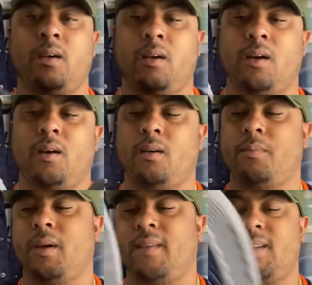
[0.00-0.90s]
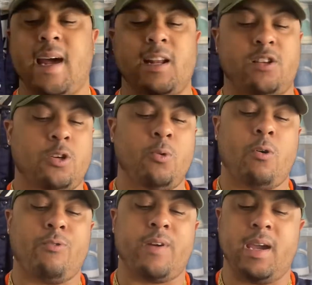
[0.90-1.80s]
If this had a 2
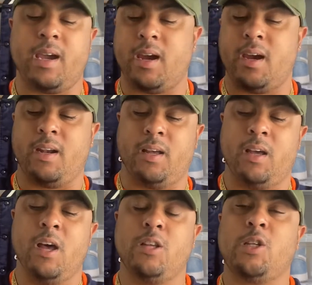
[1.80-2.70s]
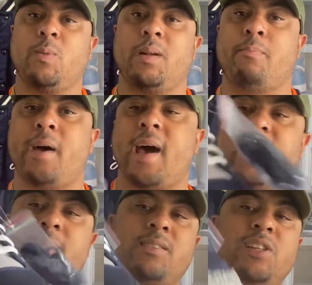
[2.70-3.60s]
on right here and a 2 in the back, and they
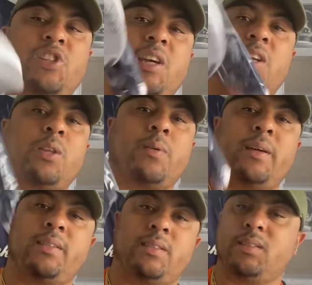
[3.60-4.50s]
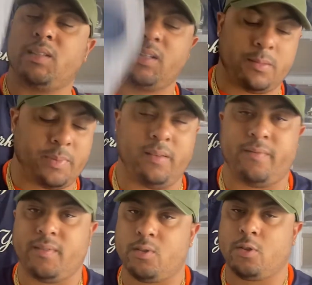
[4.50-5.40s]
was the Jeter 3s, these things would be
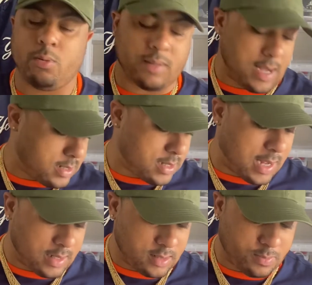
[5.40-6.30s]
$2,000.